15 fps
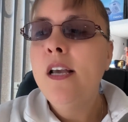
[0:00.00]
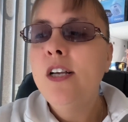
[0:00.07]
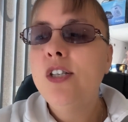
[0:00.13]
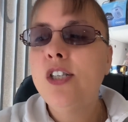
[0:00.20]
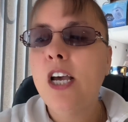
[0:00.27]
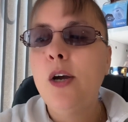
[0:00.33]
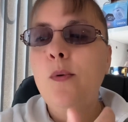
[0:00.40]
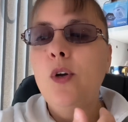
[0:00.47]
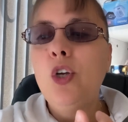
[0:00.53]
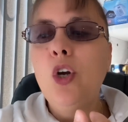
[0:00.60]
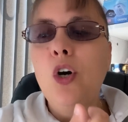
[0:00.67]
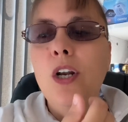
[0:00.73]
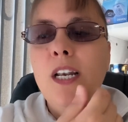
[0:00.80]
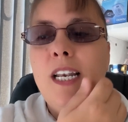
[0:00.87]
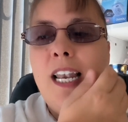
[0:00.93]
So
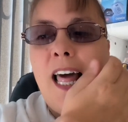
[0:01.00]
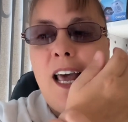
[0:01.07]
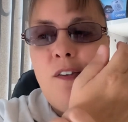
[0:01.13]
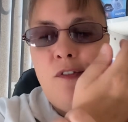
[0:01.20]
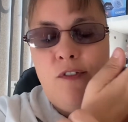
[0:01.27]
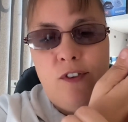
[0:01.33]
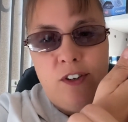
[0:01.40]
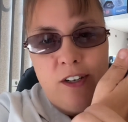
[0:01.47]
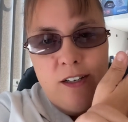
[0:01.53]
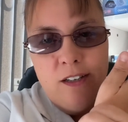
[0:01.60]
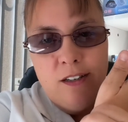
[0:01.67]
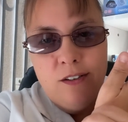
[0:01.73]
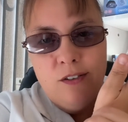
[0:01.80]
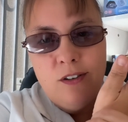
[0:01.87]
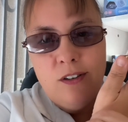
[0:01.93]
your left
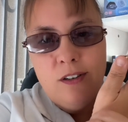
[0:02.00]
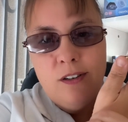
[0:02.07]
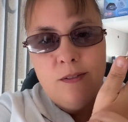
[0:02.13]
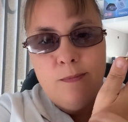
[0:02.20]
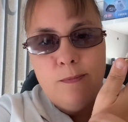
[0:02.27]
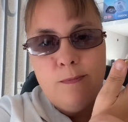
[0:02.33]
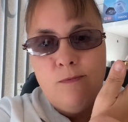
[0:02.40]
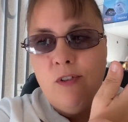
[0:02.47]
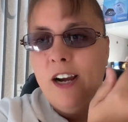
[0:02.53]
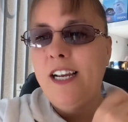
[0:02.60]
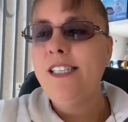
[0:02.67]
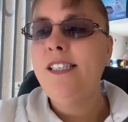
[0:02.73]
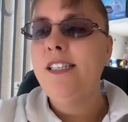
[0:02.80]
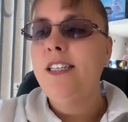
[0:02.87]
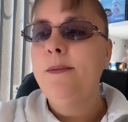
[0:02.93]

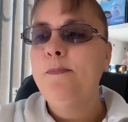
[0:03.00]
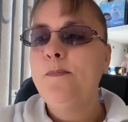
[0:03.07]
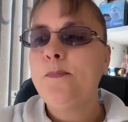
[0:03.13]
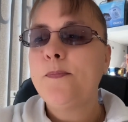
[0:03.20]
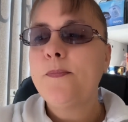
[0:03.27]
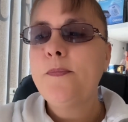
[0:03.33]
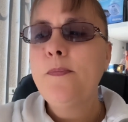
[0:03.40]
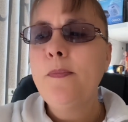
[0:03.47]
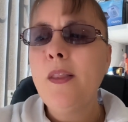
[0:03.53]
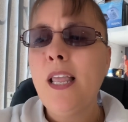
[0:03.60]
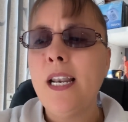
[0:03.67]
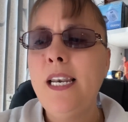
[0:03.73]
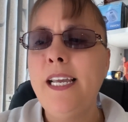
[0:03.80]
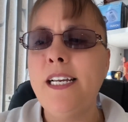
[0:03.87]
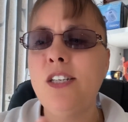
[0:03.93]
wrist
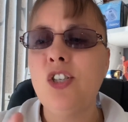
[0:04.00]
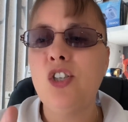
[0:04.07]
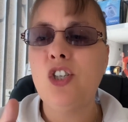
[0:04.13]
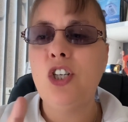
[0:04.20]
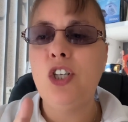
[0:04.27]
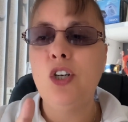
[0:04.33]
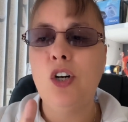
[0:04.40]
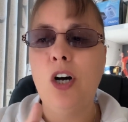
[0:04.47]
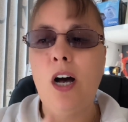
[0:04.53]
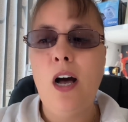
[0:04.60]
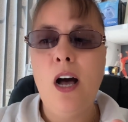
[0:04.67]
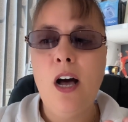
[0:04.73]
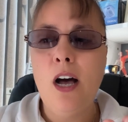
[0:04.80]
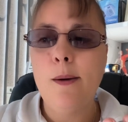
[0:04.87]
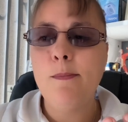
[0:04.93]
links to your
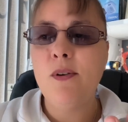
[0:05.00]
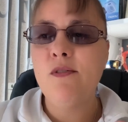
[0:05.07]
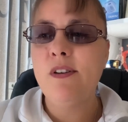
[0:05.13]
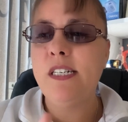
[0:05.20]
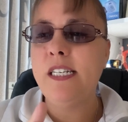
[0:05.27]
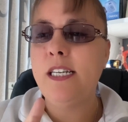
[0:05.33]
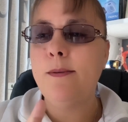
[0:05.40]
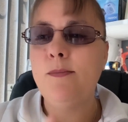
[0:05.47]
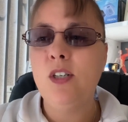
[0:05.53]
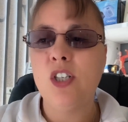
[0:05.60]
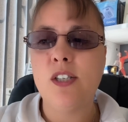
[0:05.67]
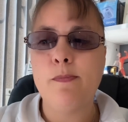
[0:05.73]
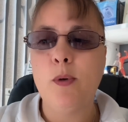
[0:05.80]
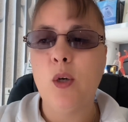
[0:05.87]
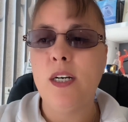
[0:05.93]
heart meridian, your
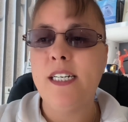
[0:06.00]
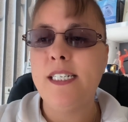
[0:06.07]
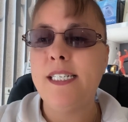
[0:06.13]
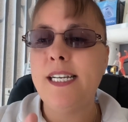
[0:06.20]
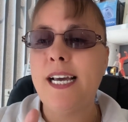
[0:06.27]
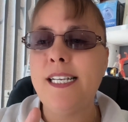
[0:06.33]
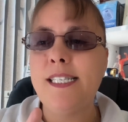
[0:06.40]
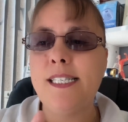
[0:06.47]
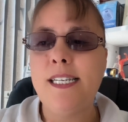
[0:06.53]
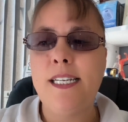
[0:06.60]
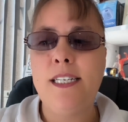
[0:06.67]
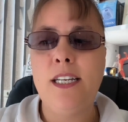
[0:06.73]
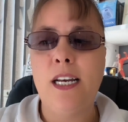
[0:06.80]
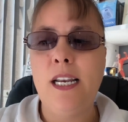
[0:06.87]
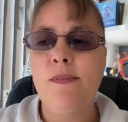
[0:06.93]
small
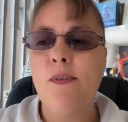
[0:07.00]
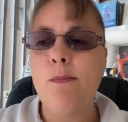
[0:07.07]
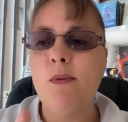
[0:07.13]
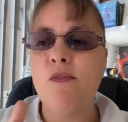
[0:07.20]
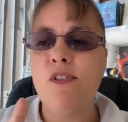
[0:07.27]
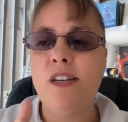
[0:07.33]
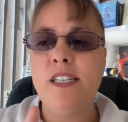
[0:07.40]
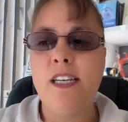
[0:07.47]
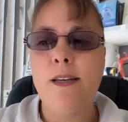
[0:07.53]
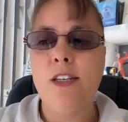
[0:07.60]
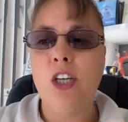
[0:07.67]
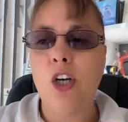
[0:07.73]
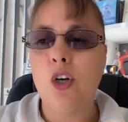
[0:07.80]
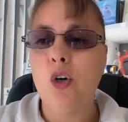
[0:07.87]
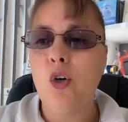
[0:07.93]
intestine, your liver meridian,
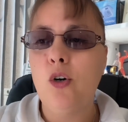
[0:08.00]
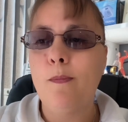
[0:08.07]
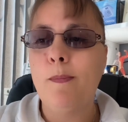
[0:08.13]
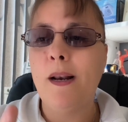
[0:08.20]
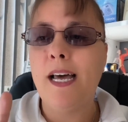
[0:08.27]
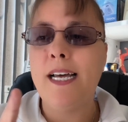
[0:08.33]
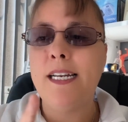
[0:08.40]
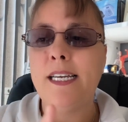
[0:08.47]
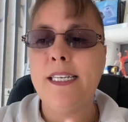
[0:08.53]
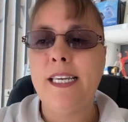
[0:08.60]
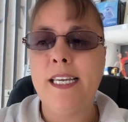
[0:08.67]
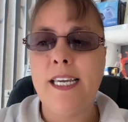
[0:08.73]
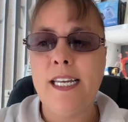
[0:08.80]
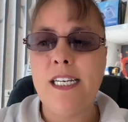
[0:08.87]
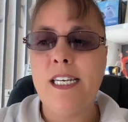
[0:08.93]
your gallbladder, your
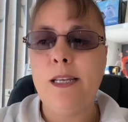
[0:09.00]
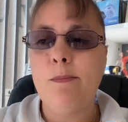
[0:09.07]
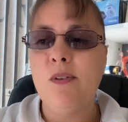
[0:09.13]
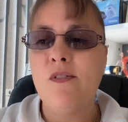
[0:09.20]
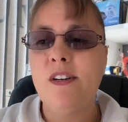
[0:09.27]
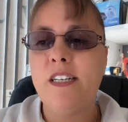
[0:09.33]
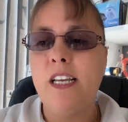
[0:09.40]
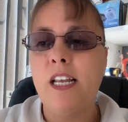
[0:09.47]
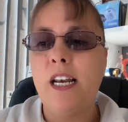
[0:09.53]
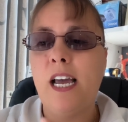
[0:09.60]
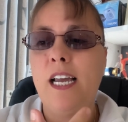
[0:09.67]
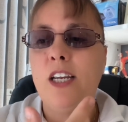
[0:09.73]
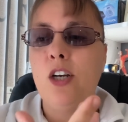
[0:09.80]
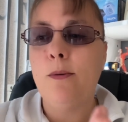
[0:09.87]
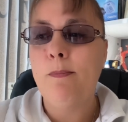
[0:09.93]
kidney meridian,
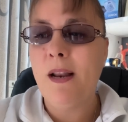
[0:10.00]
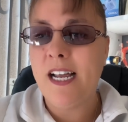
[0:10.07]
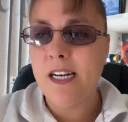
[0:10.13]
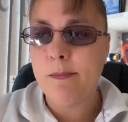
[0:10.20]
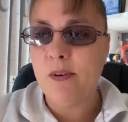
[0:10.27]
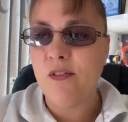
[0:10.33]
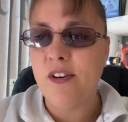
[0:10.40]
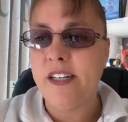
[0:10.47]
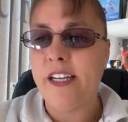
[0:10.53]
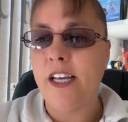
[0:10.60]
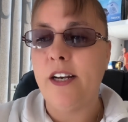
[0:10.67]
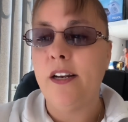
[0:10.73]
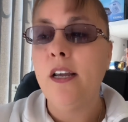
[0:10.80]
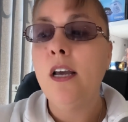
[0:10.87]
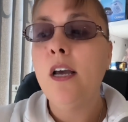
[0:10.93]
and your bladder meridian.